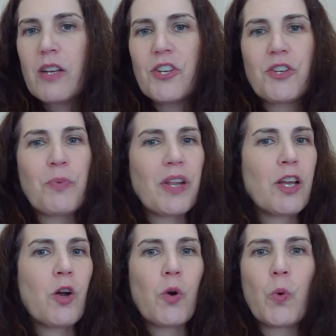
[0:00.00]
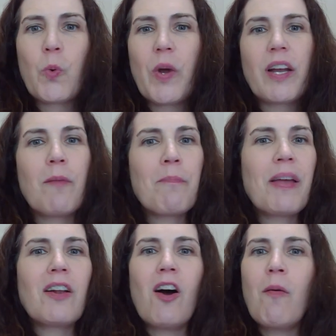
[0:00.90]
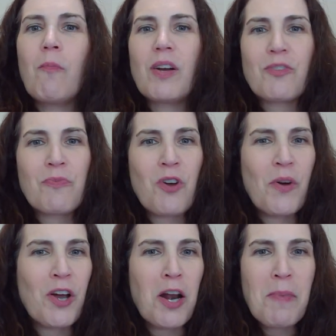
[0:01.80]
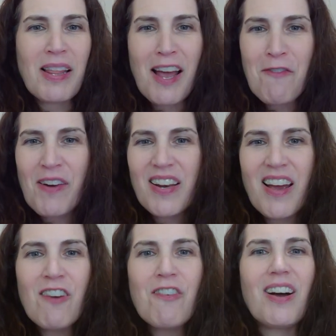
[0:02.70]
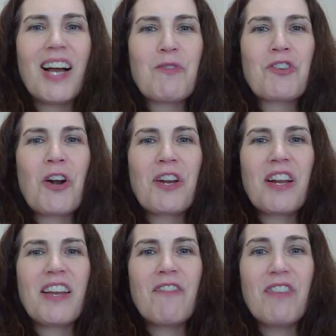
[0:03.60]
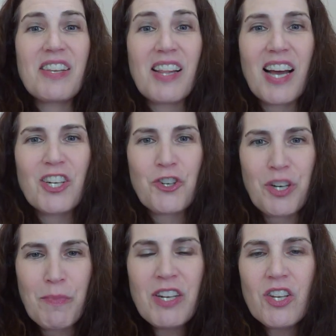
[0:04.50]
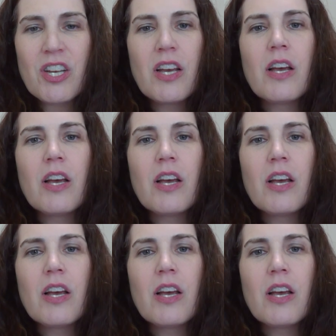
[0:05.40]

Just a really quick bit on what's going on in my life right now. I started an Invisalign treatment.